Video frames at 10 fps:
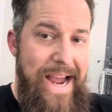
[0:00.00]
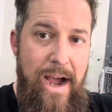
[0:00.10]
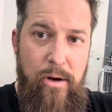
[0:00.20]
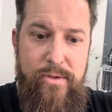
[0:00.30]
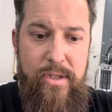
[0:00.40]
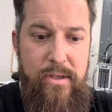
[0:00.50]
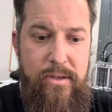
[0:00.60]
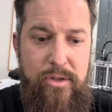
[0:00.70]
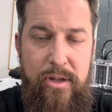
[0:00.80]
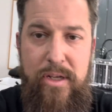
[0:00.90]
out
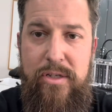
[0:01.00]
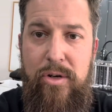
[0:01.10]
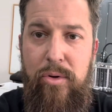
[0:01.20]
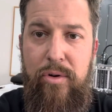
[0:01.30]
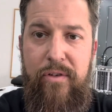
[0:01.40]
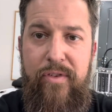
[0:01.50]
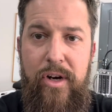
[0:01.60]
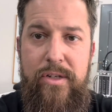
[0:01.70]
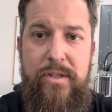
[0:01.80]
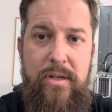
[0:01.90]
to this cooler
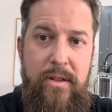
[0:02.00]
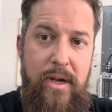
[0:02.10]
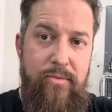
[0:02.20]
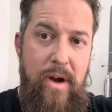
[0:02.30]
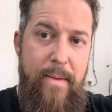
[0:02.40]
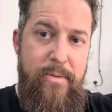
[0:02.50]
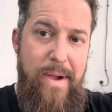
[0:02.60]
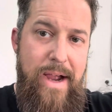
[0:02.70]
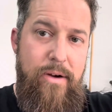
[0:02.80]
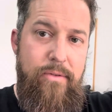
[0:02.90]
first, then wraps
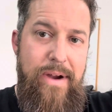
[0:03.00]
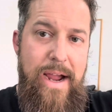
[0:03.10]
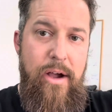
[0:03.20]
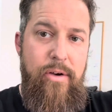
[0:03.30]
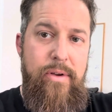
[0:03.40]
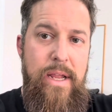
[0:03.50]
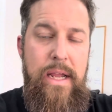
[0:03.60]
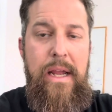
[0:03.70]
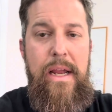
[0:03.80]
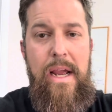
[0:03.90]
back around,
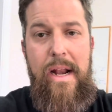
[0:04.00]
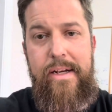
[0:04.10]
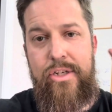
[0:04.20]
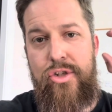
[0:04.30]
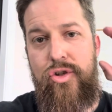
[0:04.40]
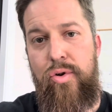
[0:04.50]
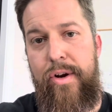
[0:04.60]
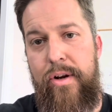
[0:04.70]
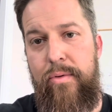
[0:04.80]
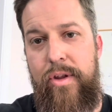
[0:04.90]
and I just
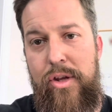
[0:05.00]
joined it with a